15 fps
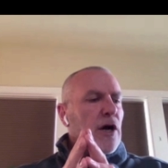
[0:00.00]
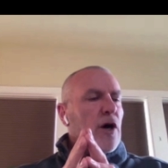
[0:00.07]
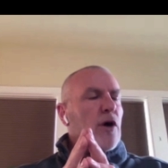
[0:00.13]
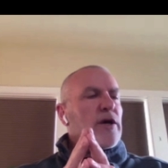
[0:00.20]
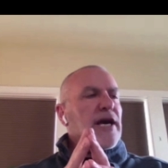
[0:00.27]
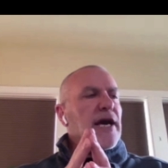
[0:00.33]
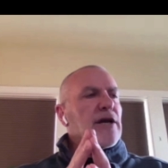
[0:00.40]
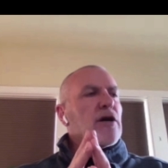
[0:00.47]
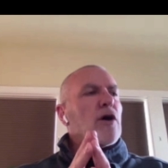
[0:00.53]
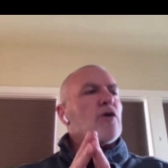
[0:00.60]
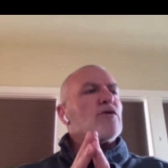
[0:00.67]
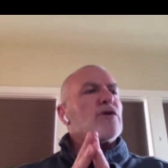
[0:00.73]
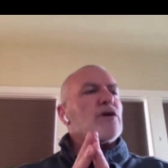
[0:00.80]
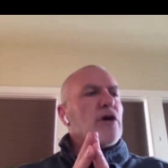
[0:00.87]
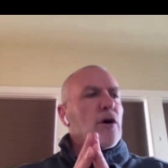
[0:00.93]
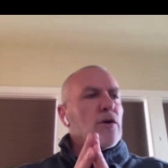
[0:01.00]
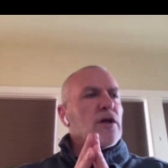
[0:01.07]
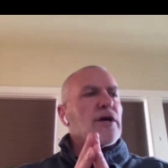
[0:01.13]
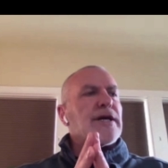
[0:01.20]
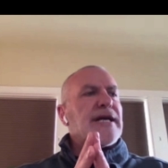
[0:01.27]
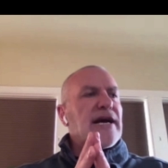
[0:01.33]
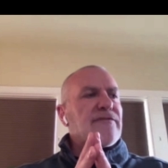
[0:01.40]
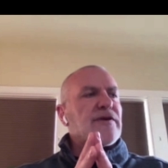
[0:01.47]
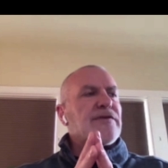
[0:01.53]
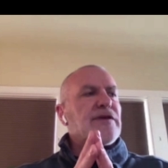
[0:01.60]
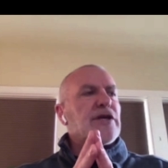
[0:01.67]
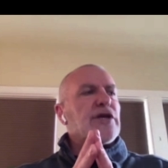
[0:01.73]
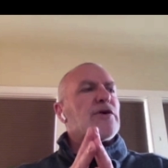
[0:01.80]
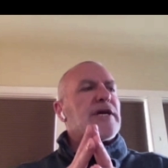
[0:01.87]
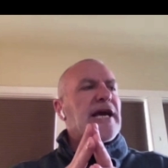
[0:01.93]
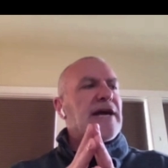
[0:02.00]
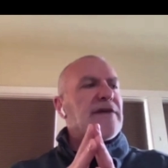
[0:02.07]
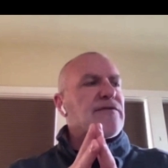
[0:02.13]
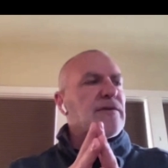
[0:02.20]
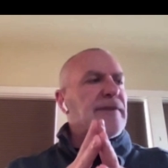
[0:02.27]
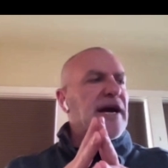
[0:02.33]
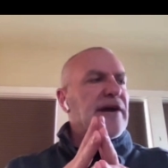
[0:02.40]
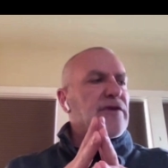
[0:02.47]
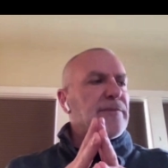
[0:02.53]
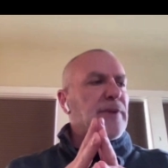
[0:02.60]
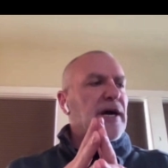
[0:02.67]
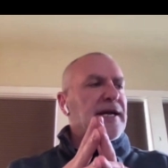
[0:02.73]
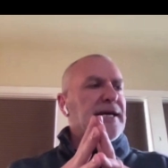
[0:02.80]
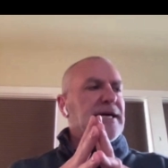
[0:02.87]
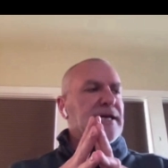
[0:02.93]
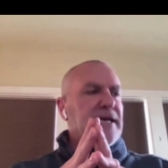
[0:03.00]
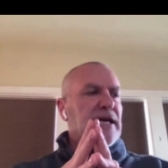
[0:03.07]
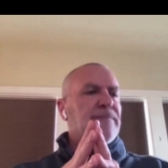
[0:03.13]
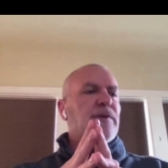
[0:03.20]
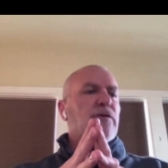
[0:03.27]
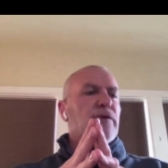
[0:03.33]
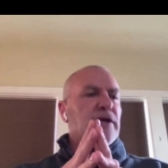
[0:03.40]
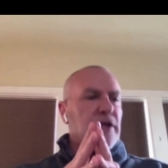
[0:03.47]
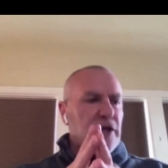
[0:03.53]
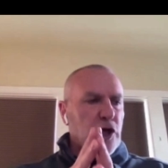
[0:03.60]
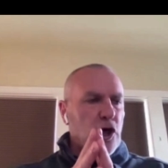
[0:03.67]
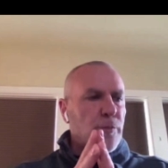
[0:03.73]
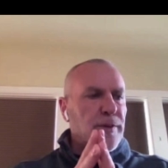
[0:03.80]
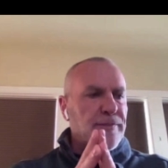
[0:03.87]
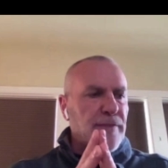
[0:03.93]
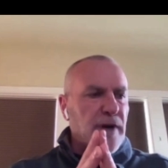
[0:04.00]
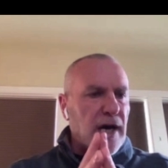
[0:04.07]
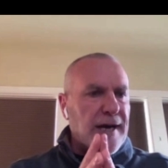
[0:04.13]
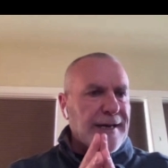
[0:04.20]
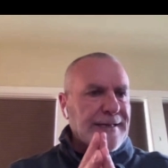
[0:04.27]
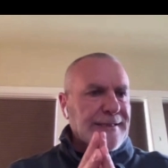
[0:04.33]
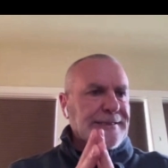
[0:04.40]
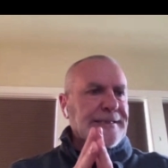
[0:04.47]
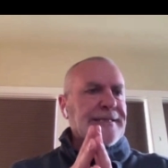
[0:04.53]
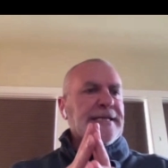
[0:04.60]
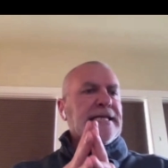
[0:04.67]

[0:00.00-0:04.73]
okay, go learn everything you can from everybody and keep a really open mind.